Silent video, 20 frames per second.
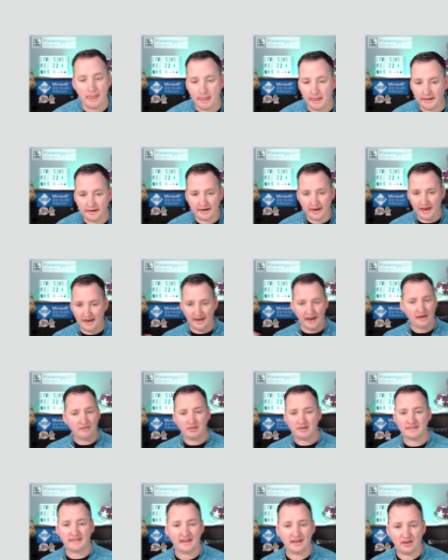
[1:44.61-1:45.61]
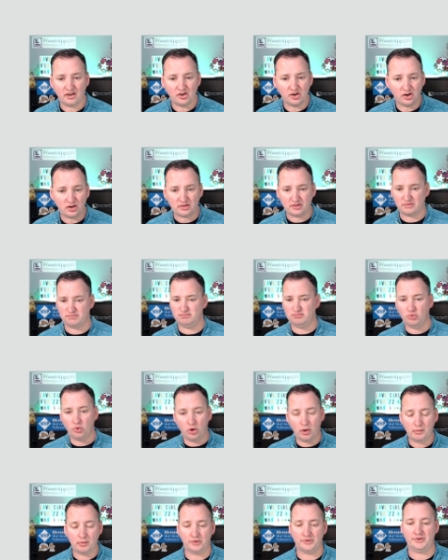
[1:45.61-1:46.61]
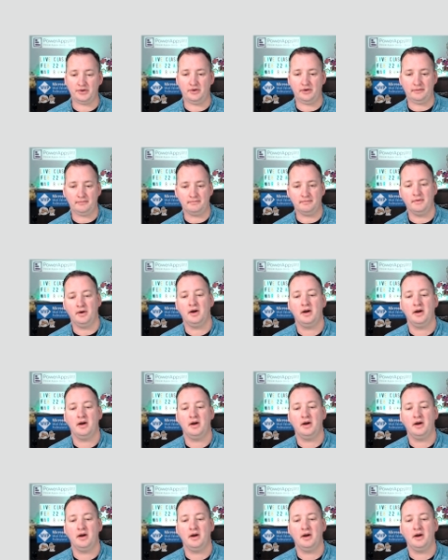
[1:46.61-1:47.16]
and everything looked normal to him.